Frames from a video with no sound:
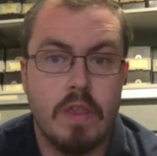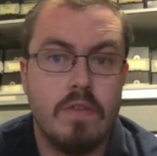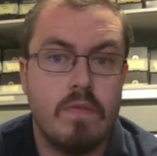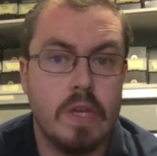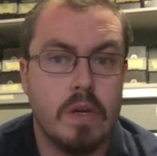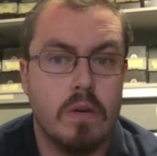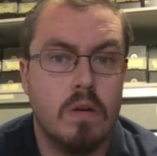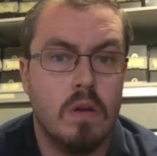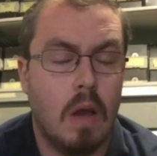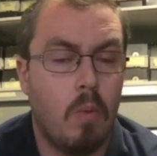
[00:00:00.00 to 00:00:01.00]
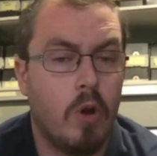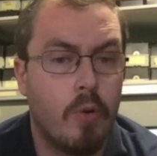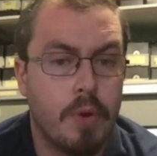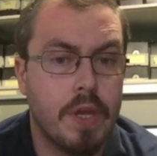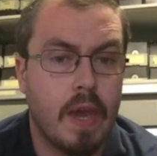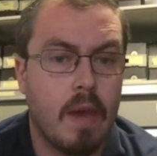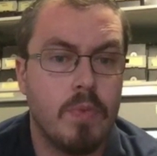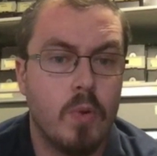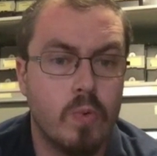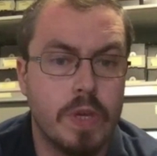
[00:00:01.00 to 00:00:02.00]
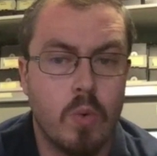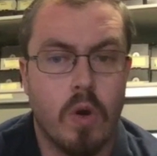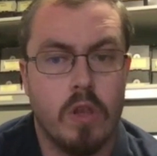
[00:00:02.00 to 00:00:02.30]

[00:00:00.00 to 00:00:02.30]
And in this video, I want to recap the week